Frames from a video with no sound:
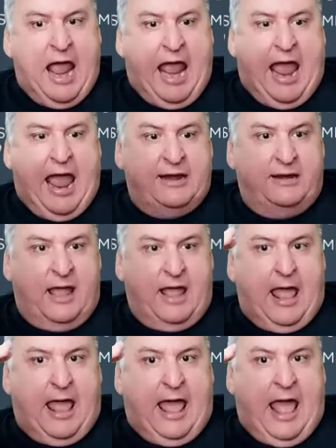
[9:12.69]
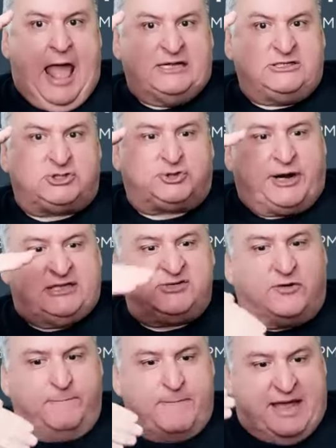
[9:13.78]
and
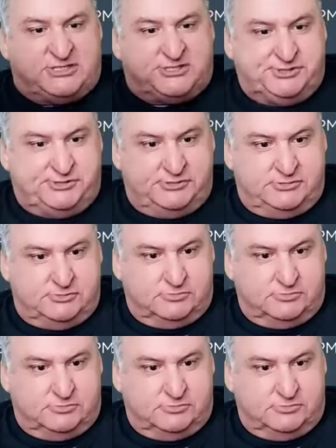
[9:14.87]
transformation